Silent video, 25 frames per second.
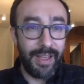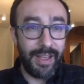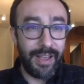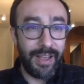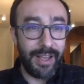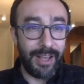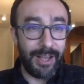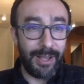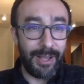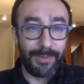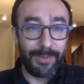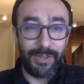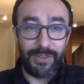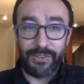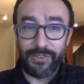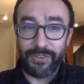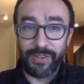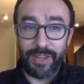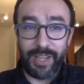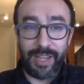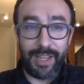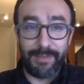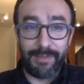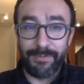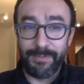Um, you just
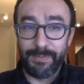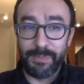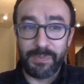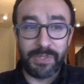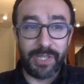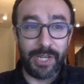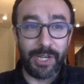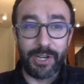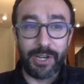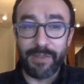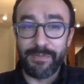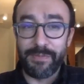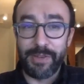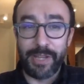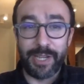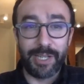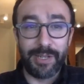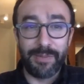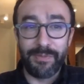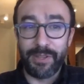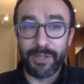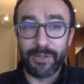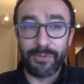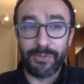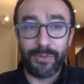say, "I've seen enough
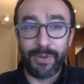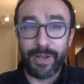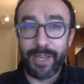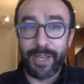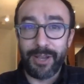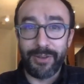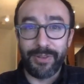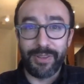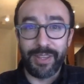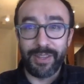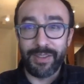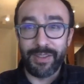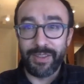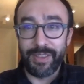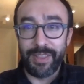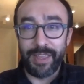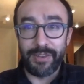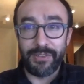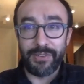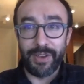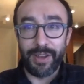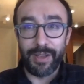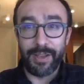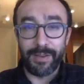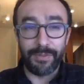negative things for now, and
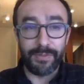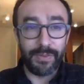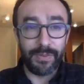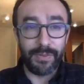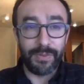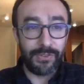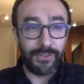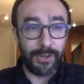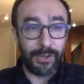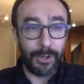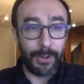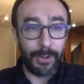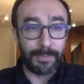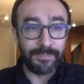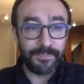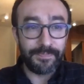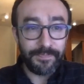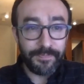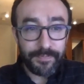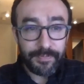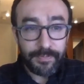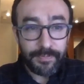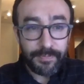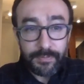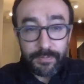that's enough." So
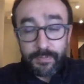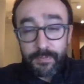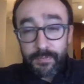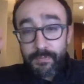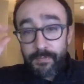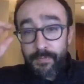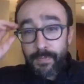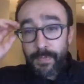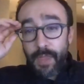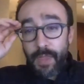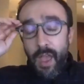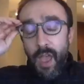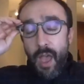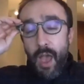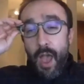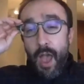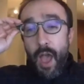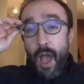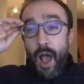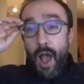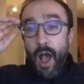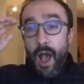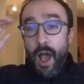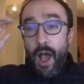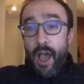
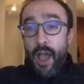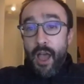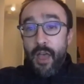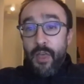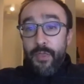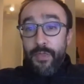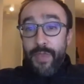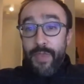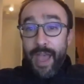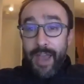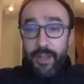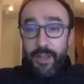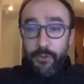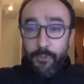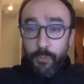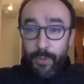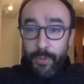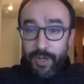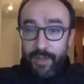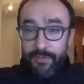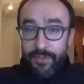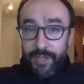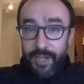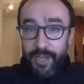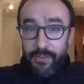uh, that is what
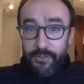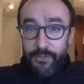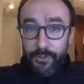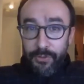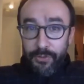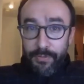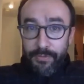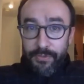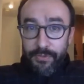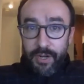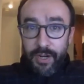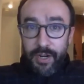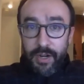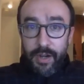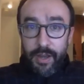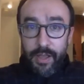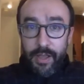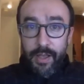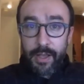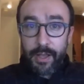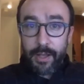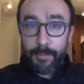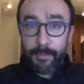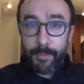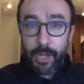I've got so far.
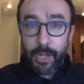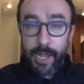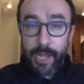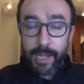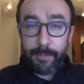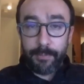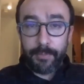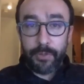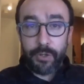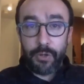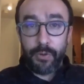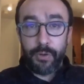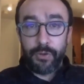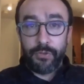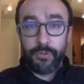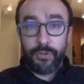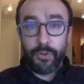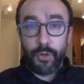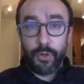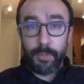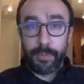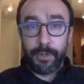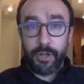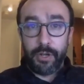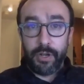Um, I'm going
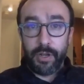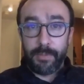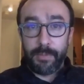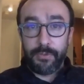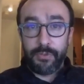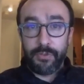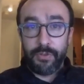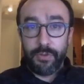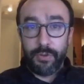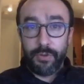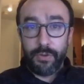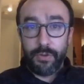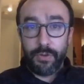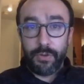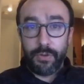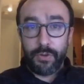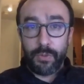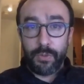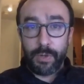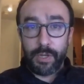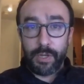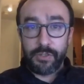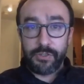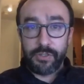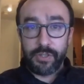to open it up to
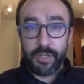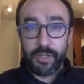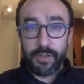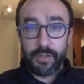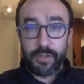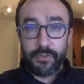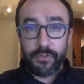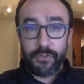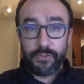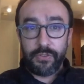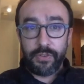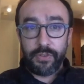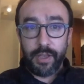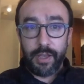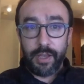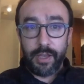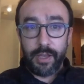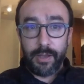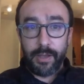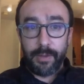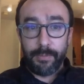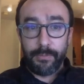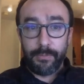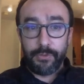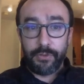questions.
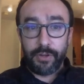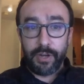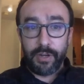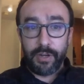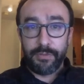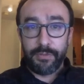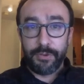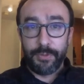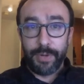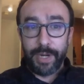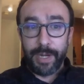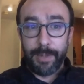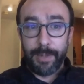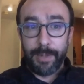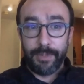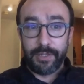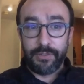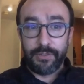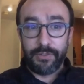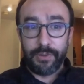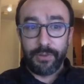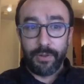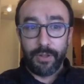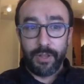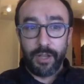Um, sorry for rambling
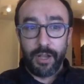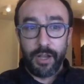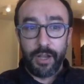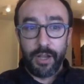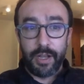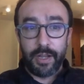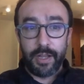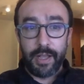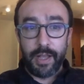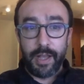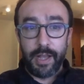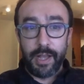so long.